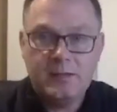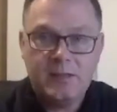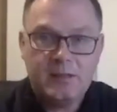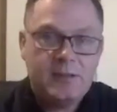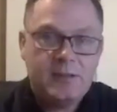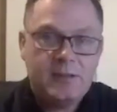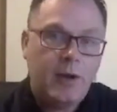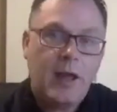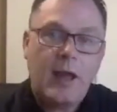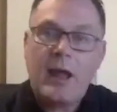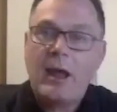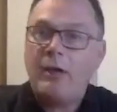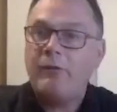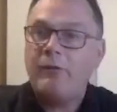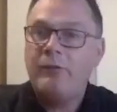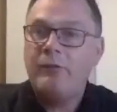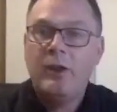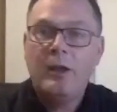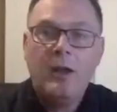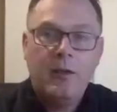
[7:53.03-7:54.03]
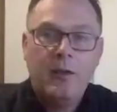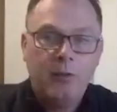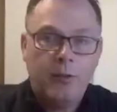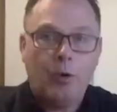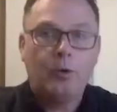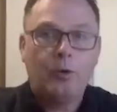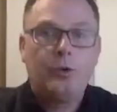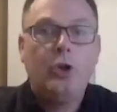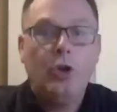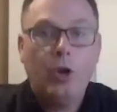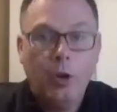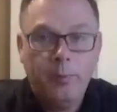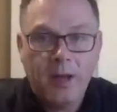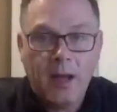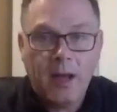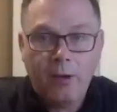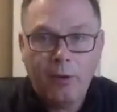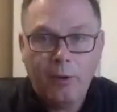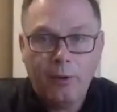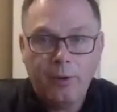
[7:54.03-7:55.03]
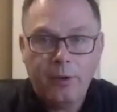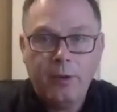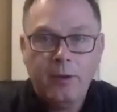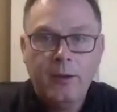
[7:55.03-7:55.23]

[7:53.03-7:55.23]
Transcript: It's going to have the odd curved alloy.